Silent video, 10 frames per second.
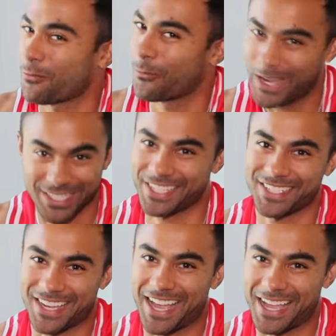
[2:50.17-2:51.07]

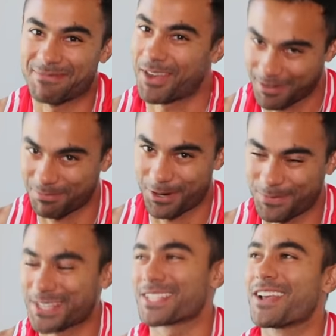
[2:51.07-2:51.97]
wasting time on
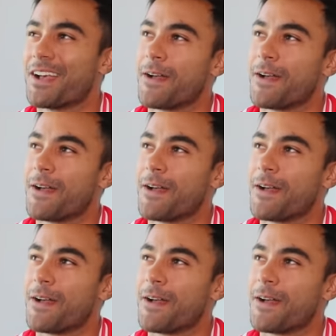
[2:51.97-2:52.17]
purpose.